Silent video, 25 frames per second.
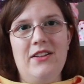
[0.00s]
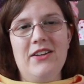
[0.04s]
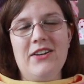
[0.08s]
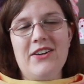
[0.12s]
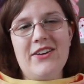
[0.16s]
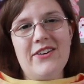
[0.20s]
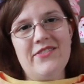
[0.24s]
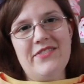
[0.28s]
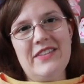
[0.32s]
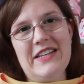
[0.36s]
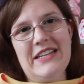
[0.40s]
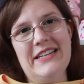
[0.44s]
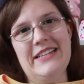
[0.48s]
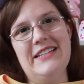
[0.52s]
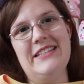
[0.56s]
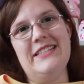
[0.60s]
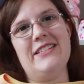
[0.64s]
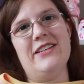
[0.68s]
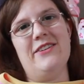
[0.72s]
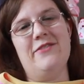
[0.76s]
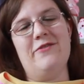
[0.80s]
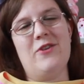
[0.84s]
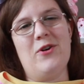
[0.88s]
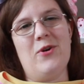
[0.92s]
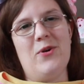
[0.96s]
look of this
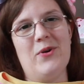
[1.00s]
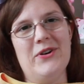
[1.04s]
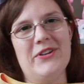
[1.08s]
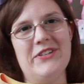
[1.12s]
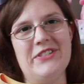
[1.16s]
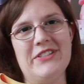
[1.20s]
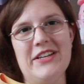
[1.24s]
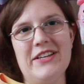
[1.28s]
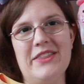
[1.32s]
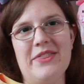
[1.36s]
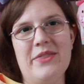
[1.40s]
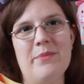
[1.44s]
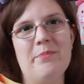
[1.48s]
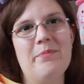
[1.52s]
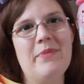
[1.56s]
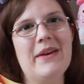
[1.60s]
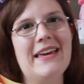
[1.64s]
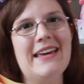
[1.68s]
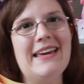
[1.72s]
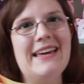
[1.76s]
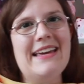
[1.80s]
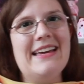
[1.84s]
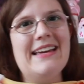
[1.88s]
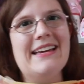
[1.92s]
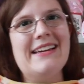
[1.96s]
of course like the
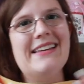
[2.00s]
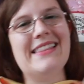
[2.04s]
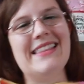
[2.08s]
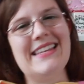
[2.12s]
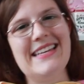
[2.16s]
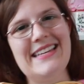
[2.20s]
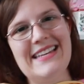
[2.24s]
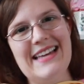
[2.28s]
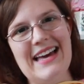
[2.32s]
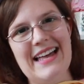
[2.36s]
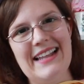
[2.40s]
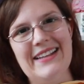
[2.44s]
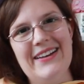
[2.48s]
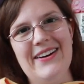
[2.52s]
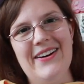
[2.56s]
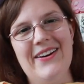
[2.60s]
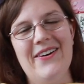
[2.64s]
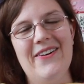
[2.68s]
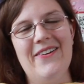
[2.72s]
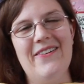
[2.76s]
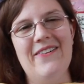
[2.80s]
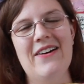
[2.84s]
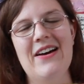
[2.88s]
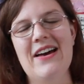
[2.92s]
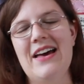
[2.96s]
pink the
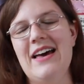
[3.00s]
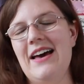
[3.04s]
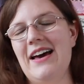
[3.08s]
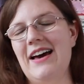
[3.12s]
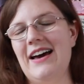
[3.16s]
yellow